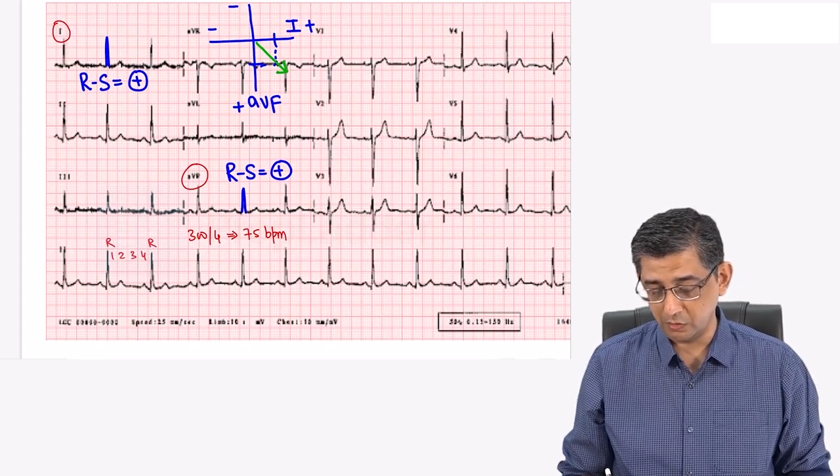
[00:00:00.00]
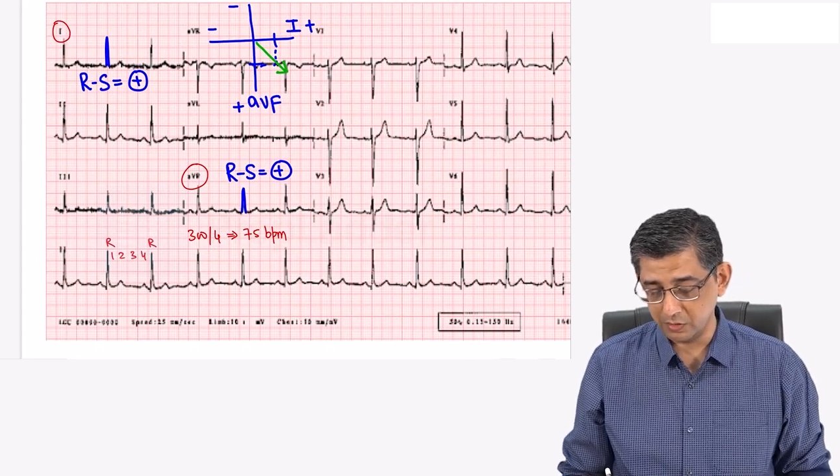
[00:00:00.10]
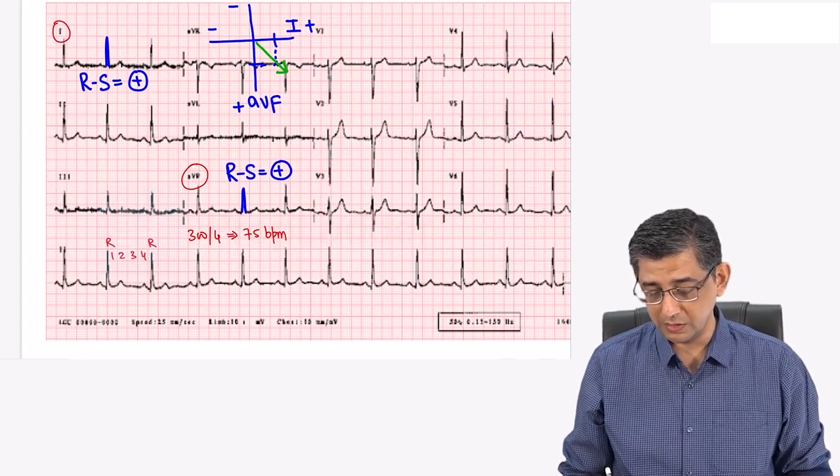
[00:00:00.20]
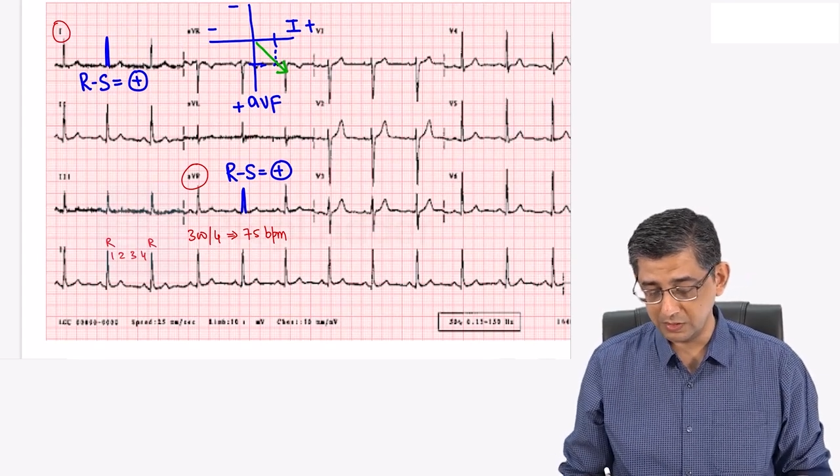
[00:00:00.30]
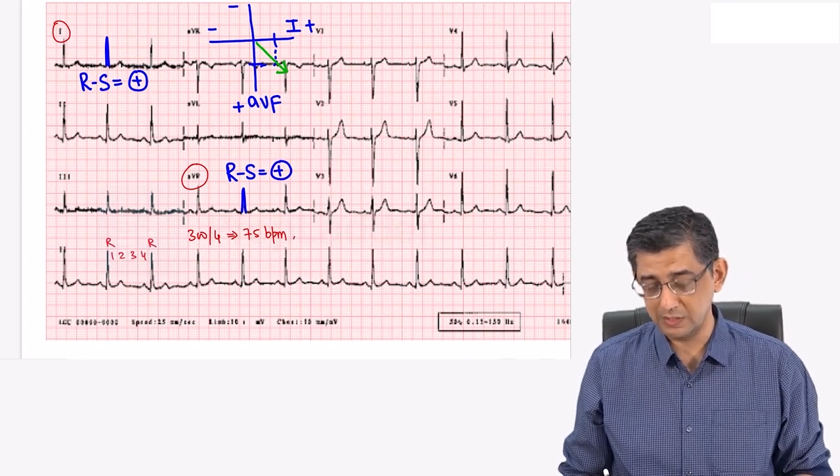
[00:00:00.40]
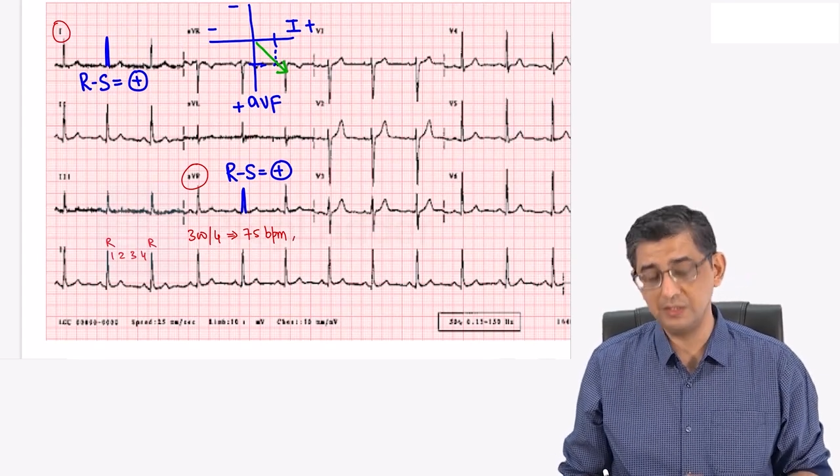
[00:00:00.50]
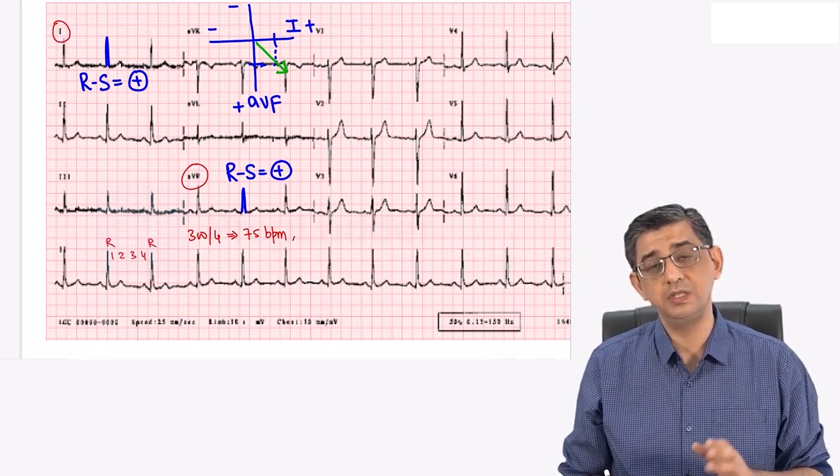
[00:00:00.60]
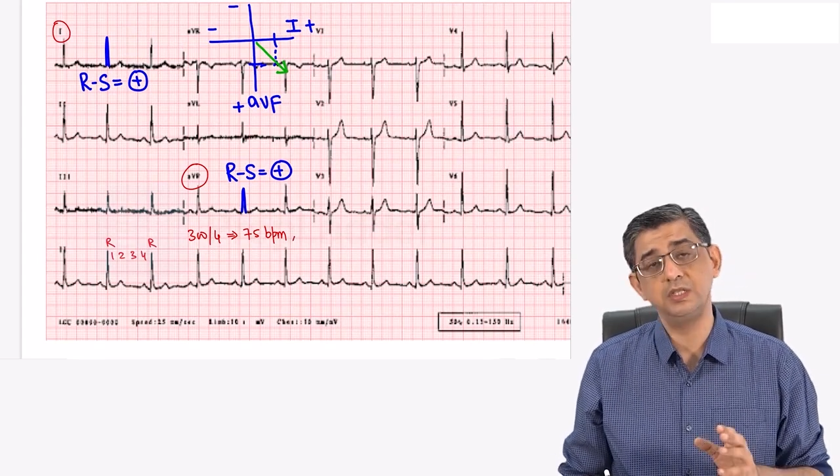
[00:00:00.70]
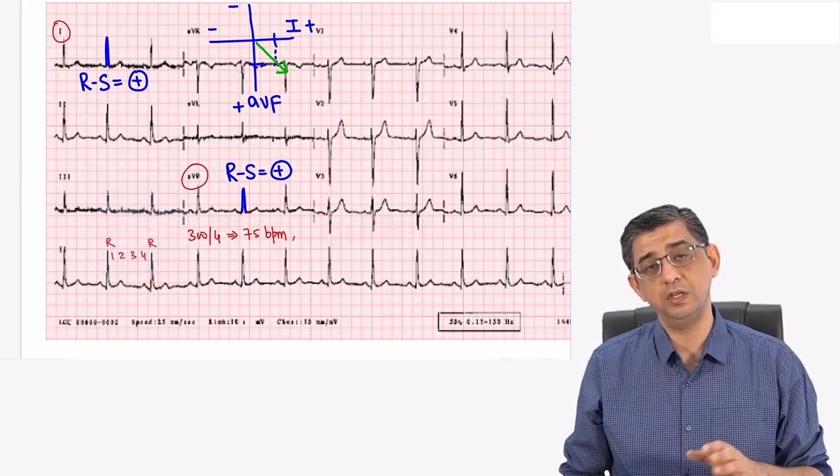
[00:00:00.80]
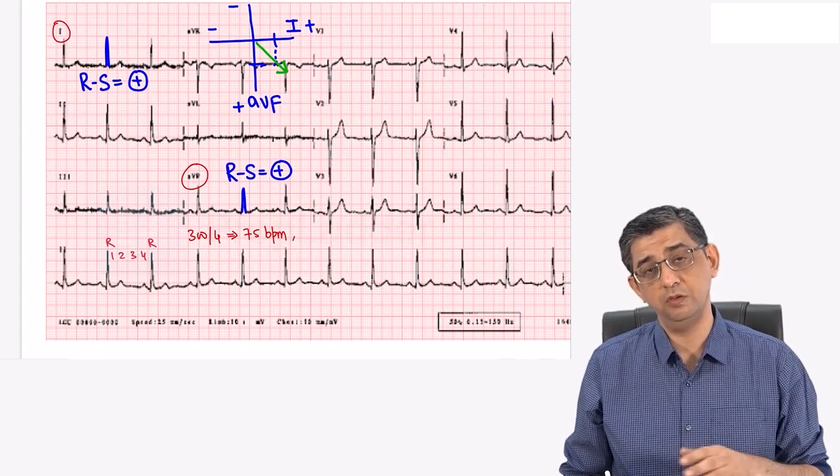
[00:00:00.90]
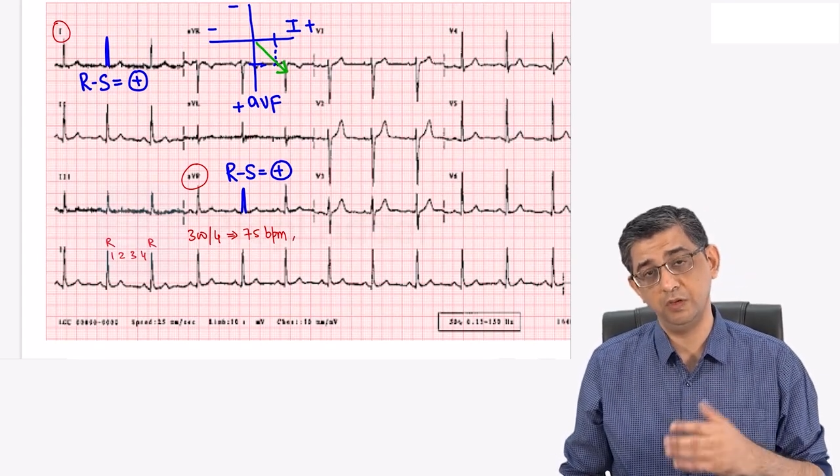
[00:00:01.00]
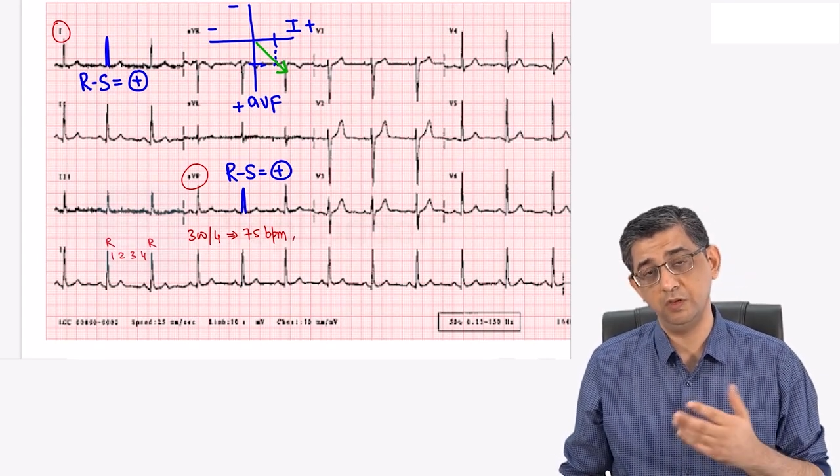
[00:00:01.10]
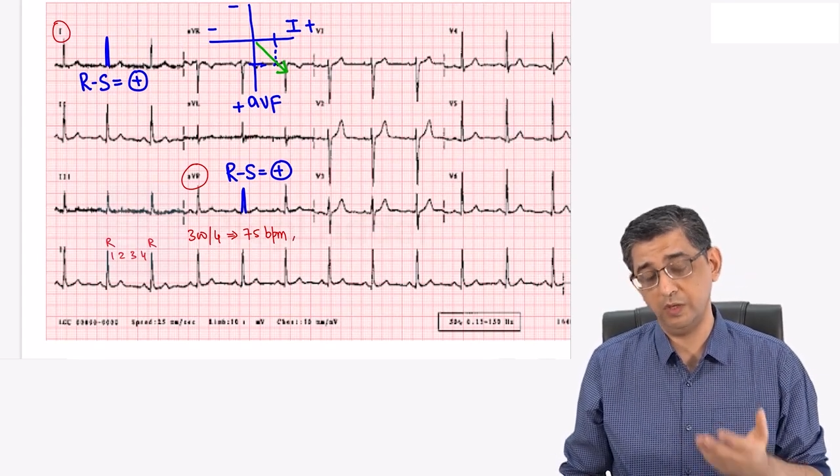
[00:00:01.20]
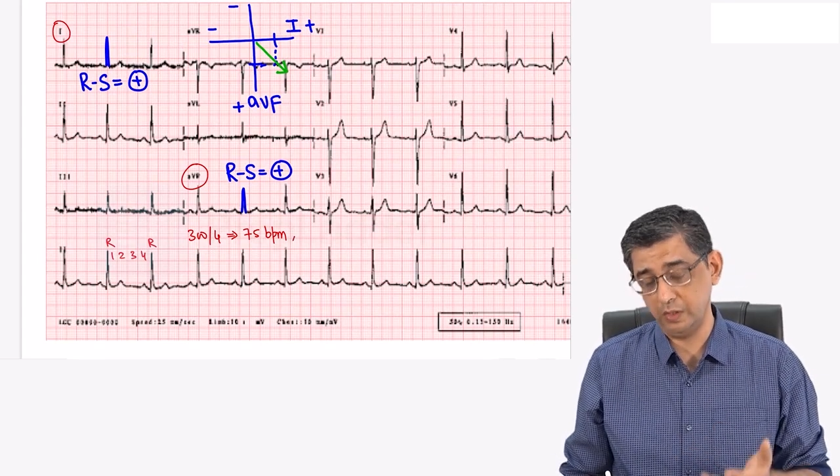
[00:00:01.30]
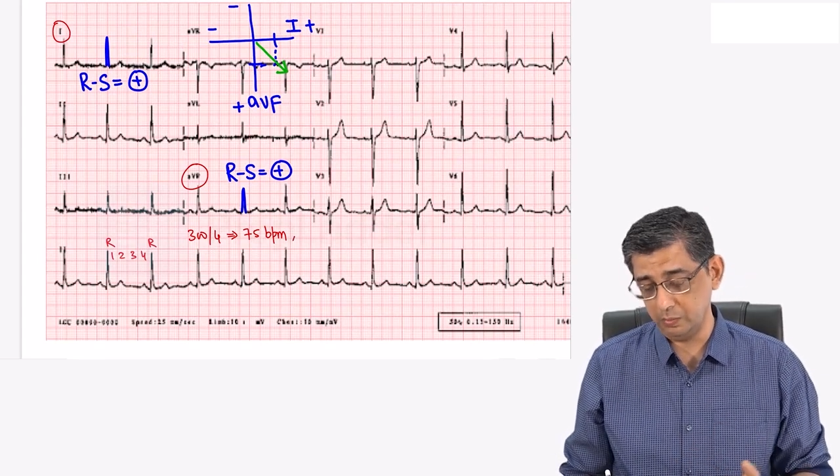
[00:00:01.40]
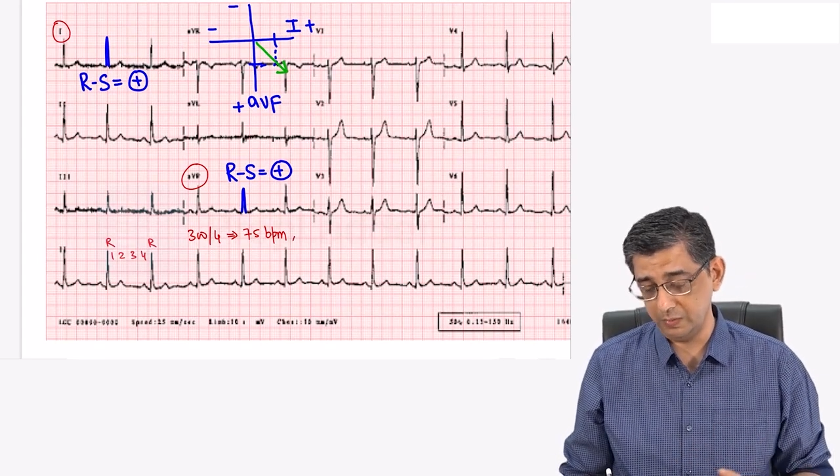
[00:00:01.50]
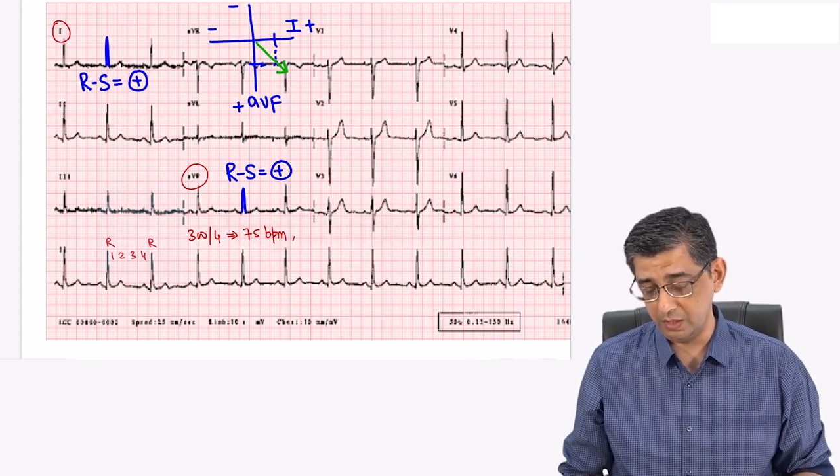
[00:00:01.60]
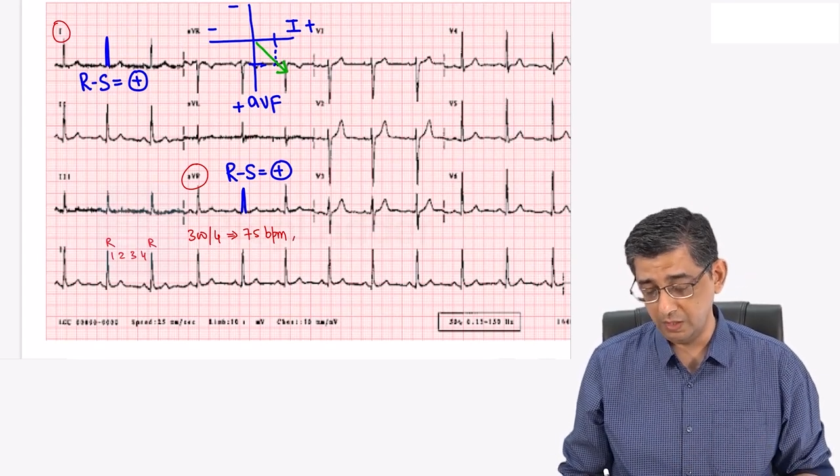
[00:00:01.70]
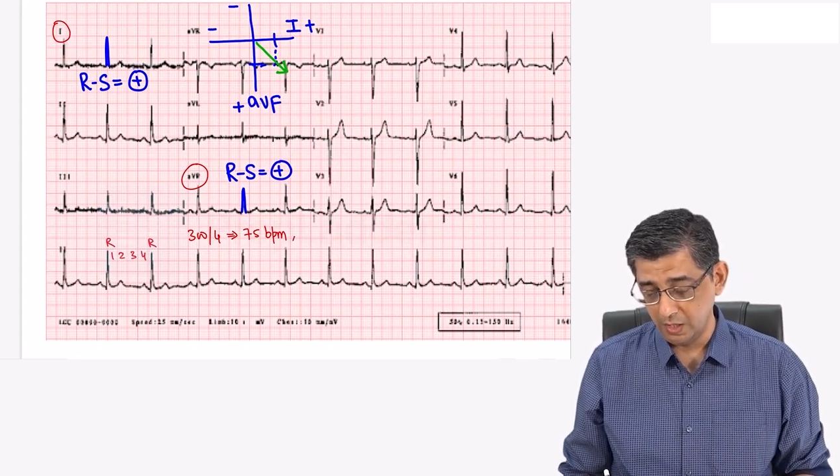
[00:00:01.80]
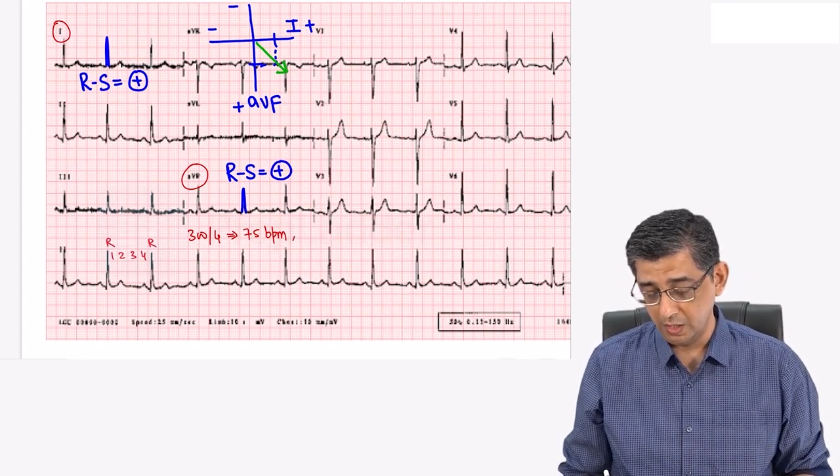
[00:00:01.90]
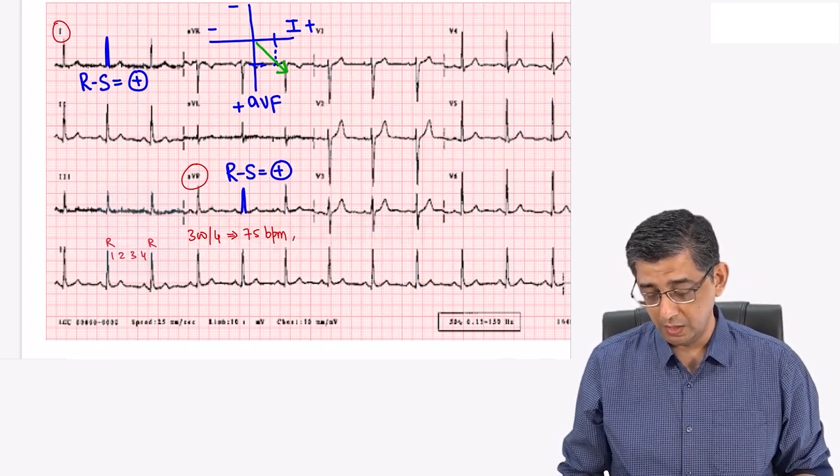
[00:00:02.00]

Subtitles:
or this ECG if given to me,